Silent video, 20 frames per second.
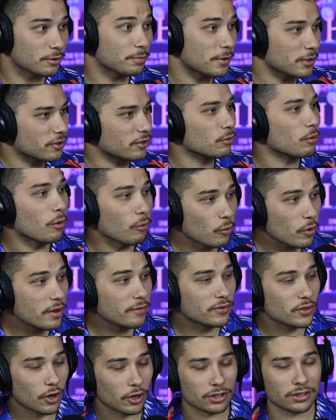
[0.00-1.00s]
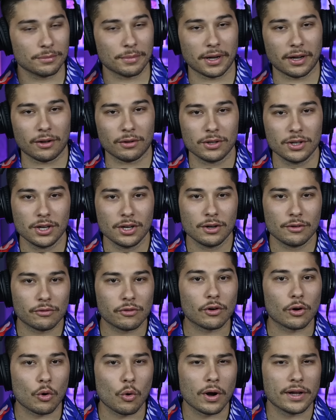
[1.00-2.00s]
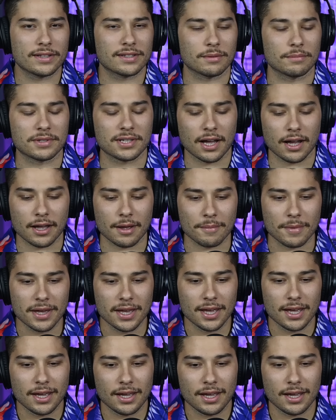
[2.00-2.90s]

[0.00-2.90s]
especially what we've talked about for quite some time.